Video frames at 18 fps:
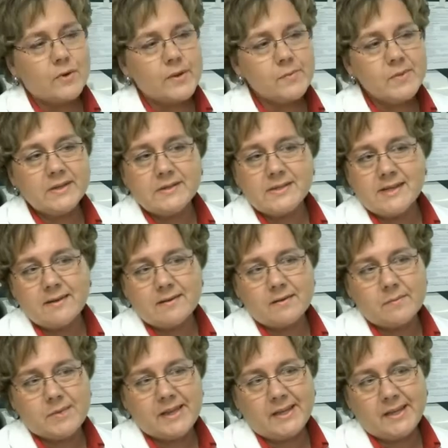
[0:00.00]
Women
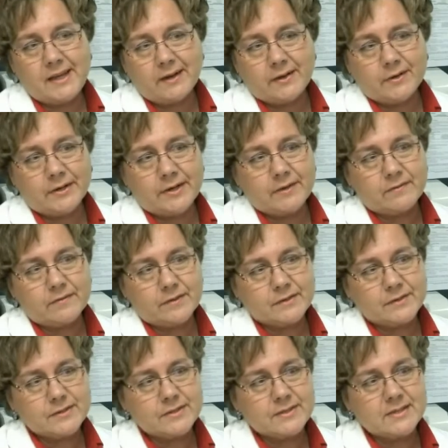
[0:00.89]
tend to be
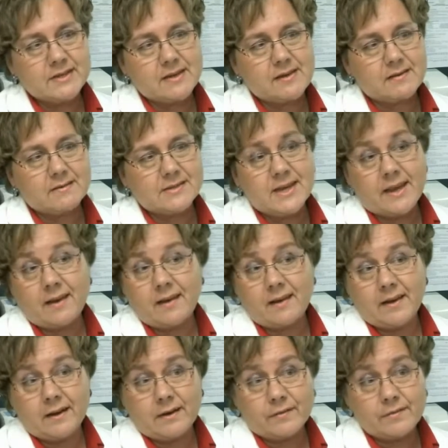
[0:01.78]
caregivers and
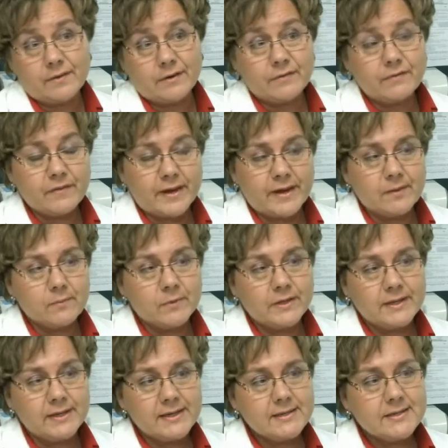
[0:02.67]
taking care of their
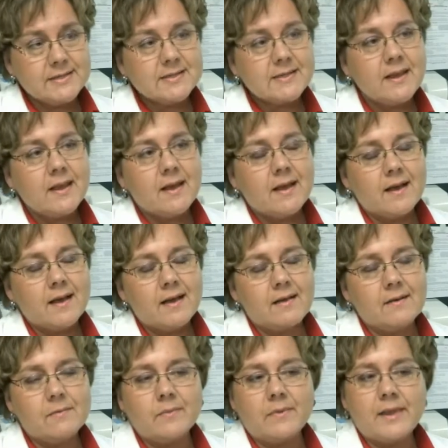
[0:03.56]
families.
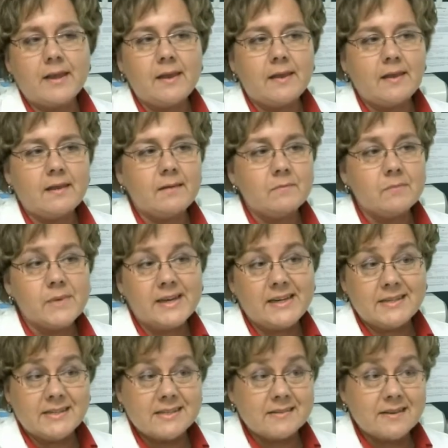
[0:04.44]
They
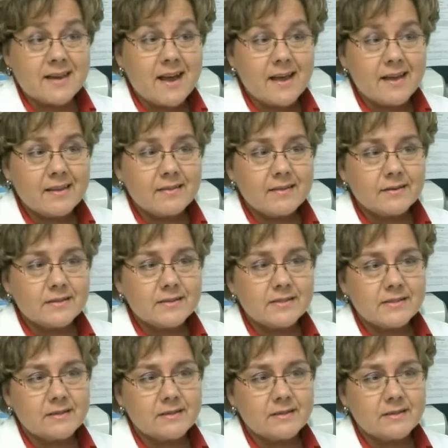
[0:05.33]
might deny their